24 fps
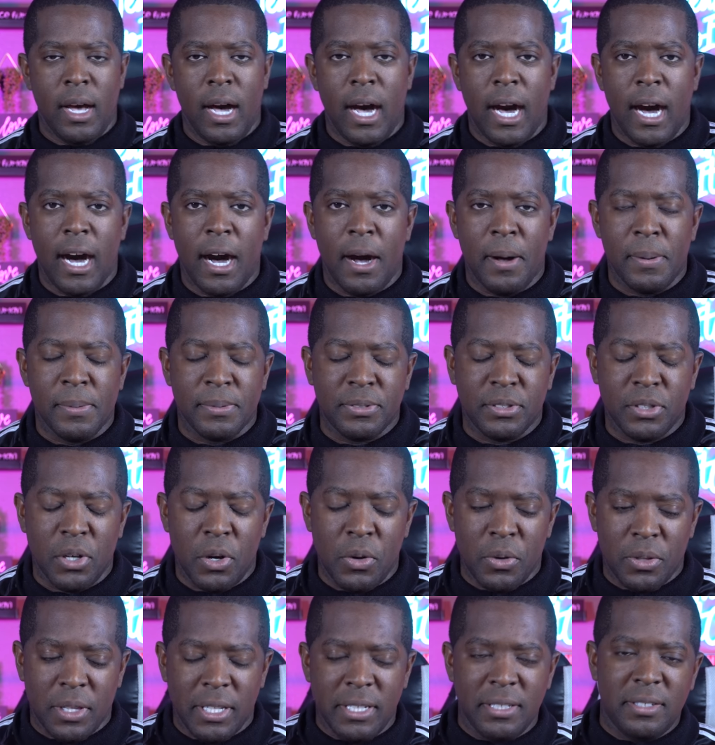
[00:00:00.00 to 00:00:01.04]
Um,
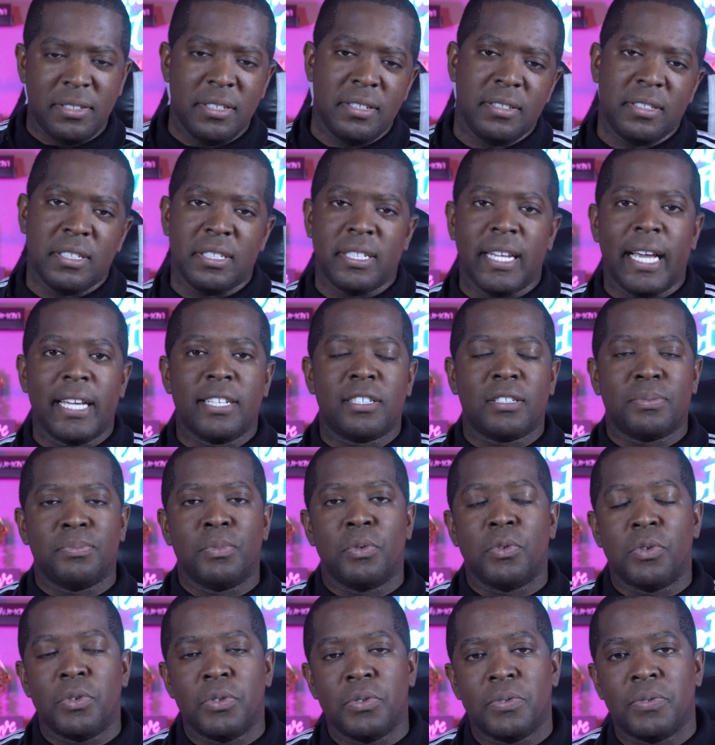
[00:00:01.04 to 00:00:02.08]
so this is a nice
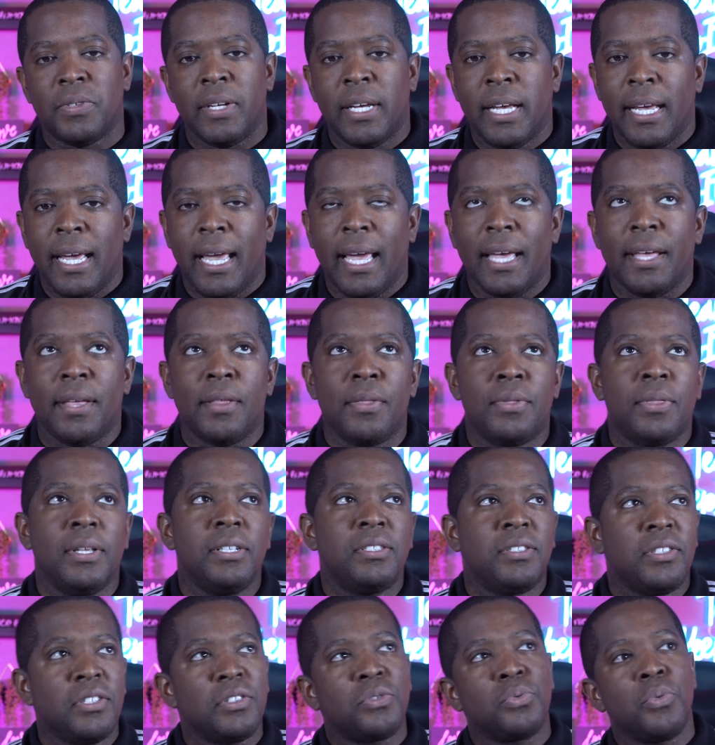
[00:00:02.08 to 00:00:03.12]
move, and
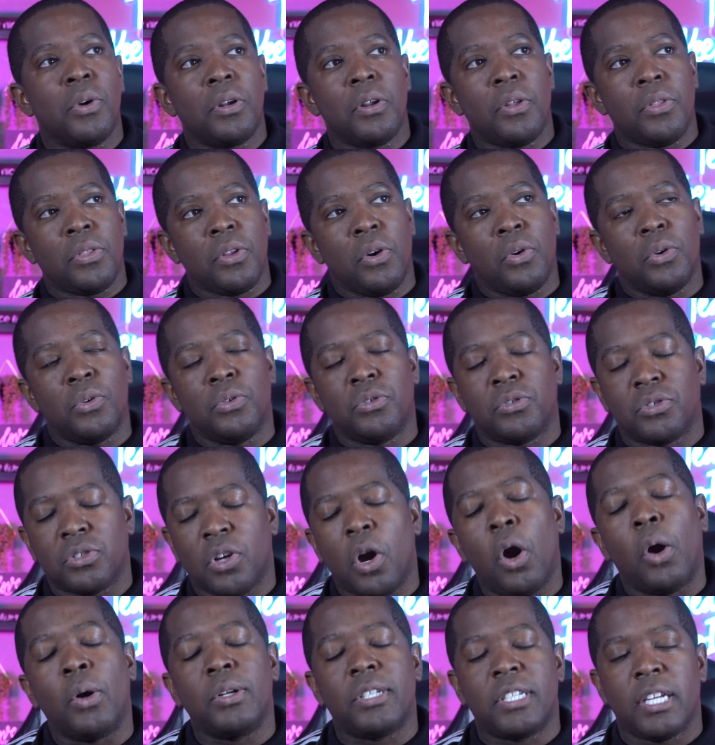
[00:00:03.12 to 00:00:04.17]
this is one of those
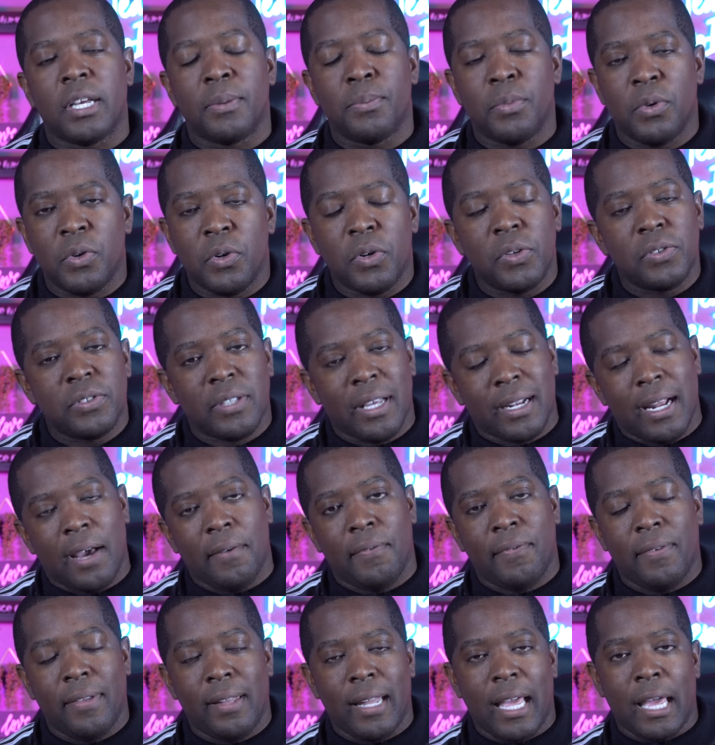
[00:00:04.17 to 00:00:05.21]
coaching moves that I
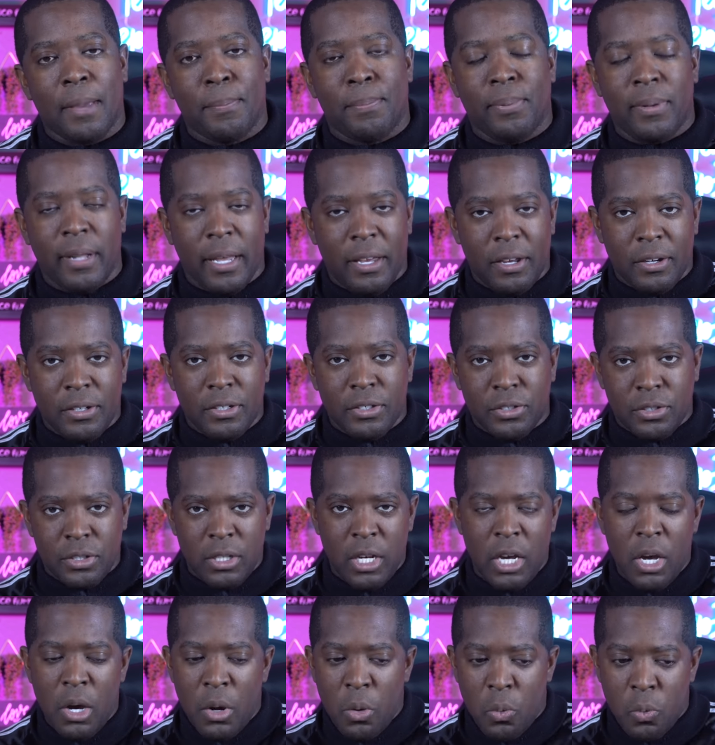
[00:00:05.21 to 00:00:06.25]
feel like players
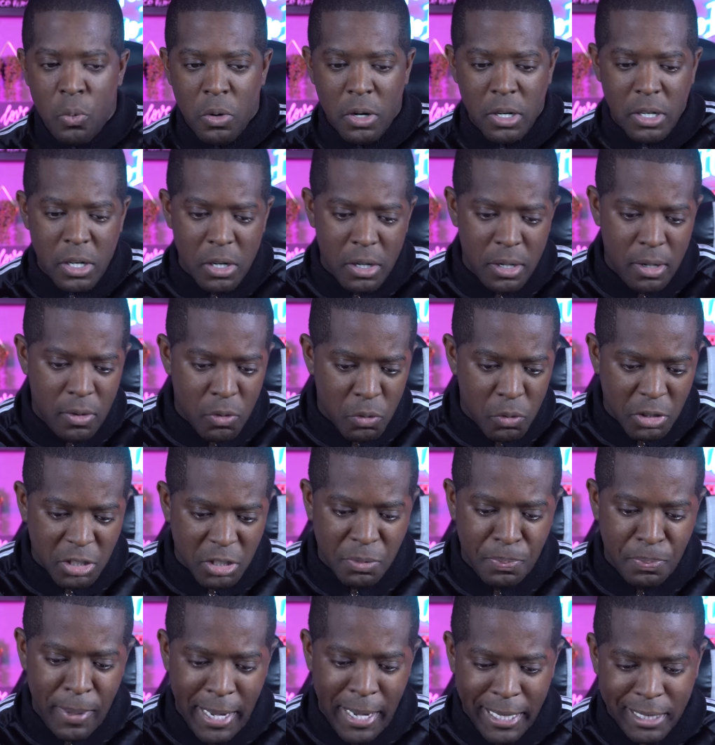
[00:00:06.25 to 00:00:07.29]
would
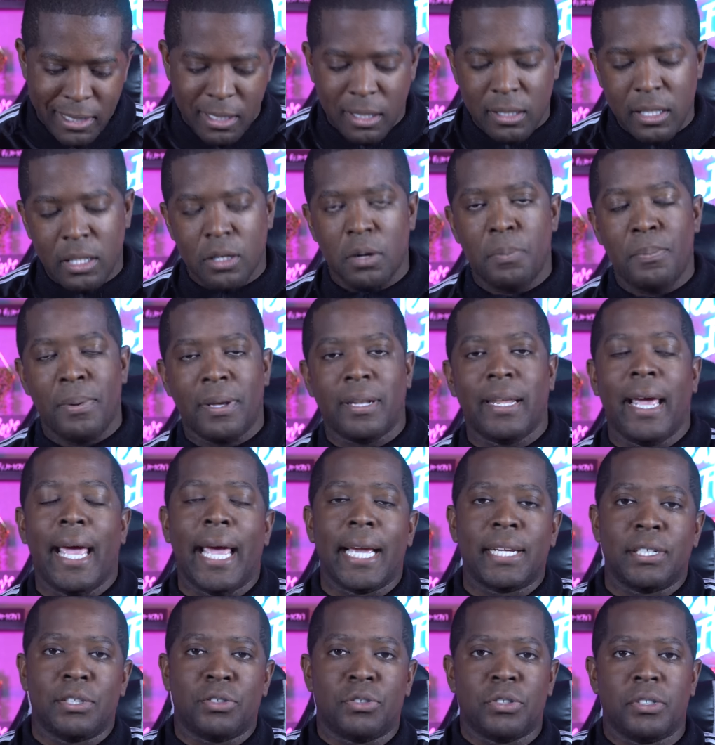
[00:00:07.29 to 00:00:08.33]
respect a little bit
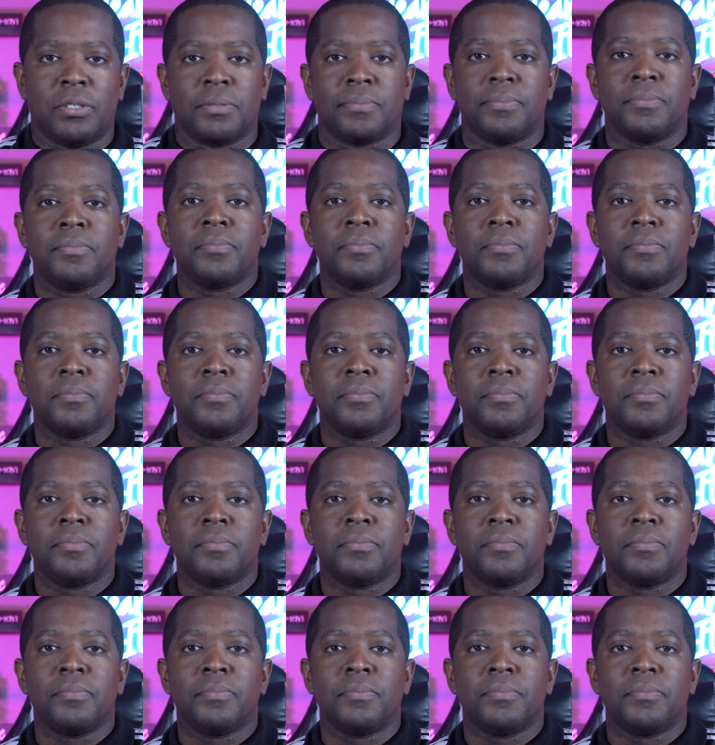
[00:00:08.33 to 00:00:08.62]
extra.